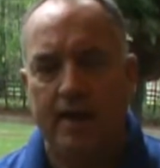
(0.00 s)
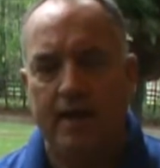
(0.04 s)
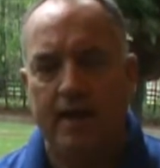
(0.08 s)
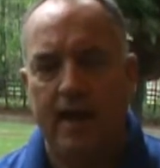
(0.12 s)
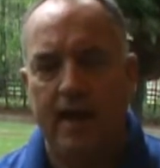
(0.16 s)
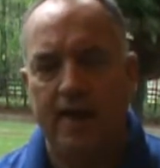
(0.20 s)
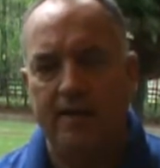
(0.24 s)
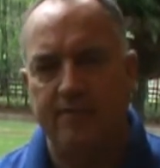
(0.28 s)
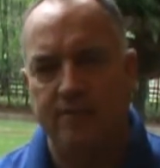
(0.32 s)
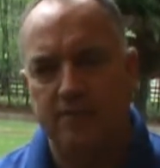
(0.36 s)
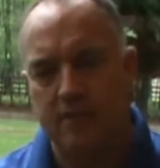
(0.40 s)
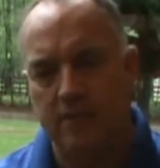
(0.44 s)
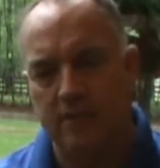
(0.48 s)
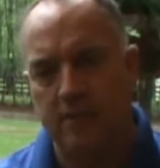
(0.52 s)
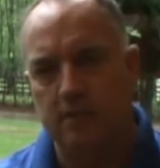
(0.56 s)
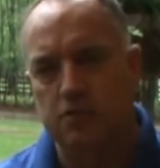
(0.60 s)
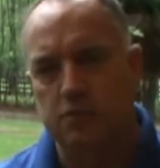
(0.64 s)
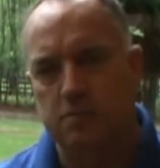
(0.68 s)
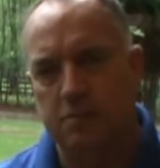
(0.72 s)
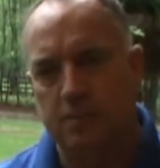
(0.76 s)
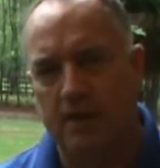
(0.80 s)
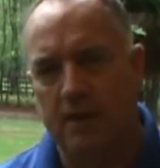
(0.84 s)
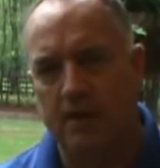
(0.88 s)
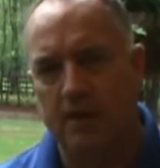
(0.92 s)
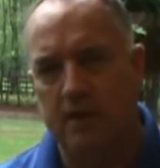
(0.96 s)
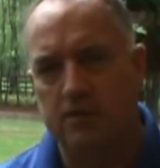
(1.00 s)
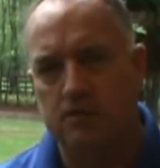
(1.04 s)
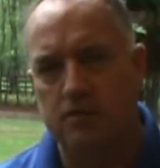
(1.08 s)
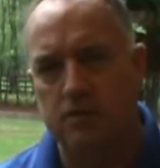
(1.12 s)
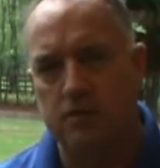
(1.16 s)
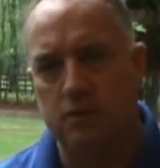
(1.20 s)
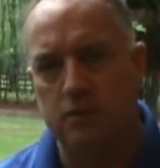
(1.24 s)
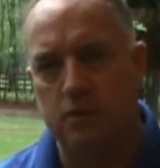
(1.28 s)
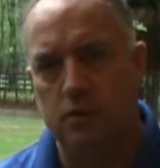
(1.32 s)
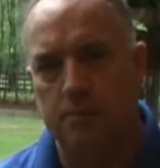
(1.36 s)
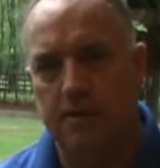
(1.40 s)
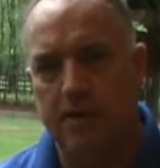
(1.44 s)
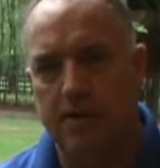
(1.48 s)
Having explained to
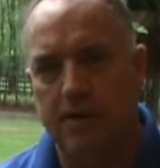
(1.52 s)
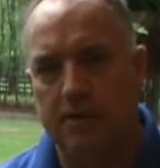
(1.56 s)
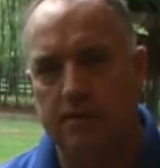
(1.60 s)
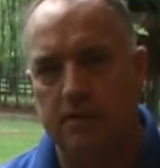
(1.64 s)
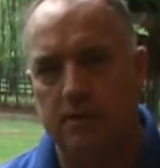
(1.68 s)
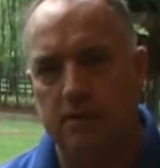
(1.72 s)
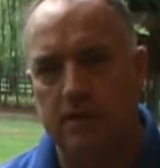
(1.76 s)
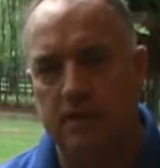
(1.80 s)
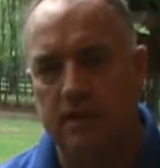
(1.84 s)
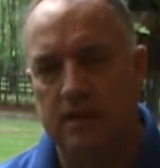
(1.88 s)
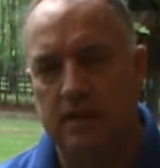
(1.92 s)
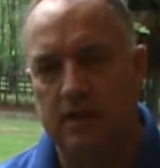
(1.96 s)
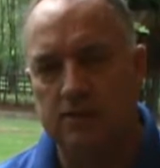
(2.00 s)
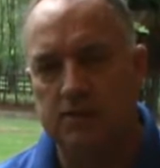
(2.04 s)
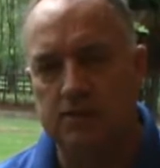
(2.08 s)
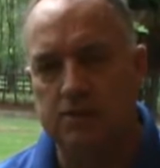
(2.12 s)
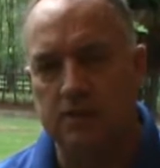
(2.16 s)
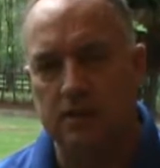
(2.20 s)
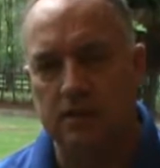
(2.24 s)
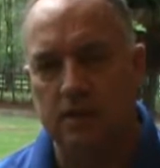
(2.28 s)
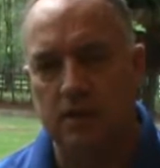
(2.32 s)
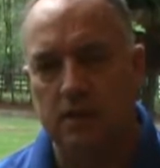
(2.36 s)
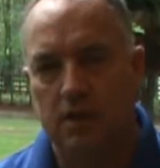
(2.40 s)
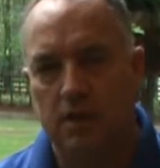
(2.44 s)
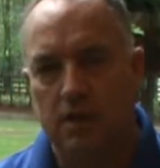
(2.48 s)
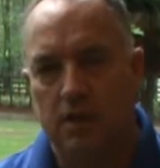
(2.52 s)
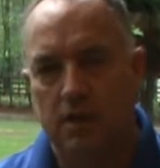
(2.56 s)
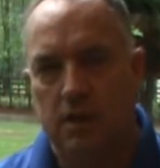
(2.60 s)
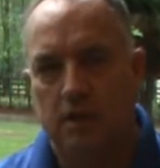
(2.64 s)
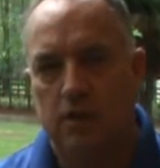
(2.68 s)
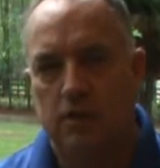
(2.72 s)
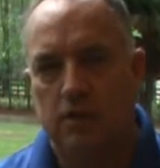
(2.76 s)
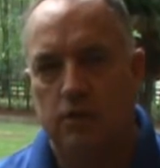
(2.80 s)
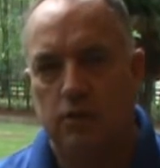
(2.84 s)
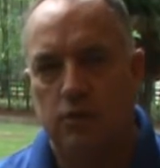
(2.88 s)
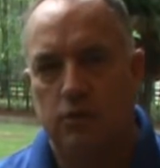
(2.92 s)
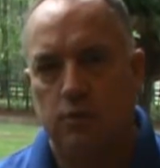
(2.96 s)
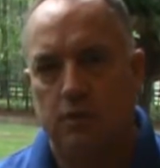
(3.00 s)
you about the engine,
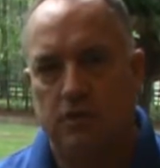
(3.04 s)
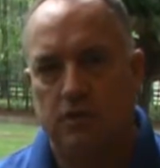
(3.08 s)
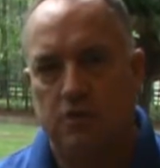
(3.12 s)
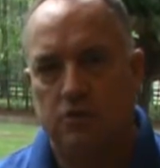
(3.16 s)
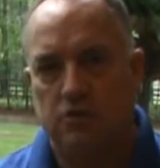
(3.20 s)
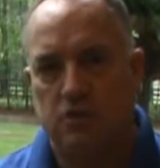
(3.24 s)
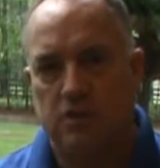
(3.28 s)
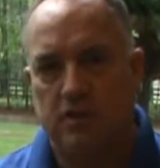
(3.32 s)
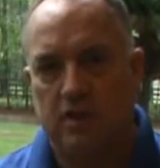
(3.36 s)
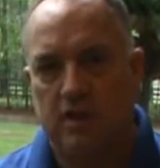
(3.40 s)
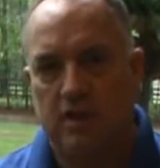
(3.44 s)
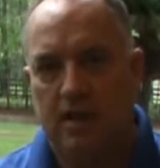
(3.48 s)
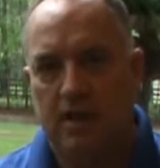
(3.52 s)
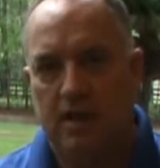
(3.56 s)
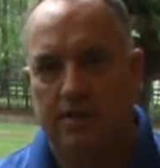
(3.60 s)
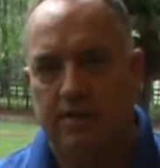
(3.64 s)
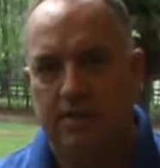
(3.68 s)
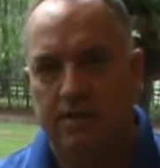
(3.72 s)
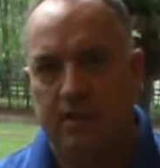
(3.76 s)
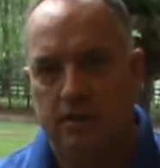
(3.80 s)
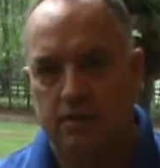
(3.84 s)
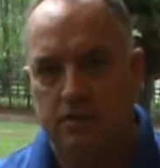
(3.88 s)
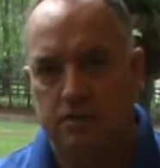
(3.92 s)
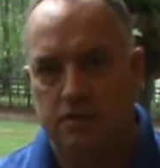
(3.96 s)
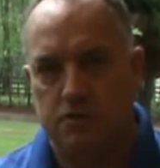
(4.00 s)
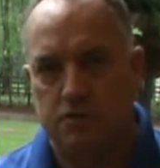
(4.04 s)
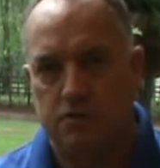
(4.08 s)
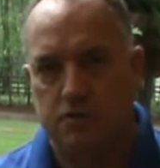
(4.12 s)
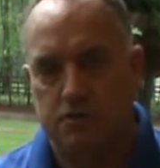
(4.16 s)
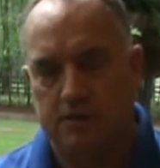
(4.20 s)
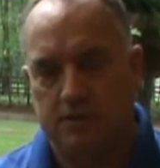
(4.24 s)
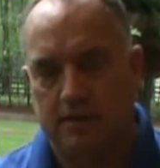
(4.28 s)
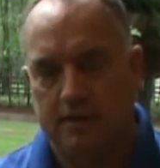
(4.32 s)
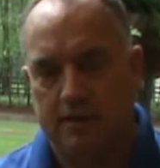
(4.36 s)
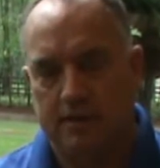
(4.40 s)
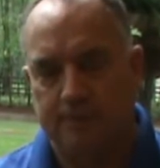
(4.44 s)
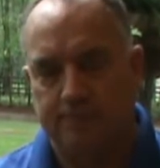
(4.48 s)
you can see it's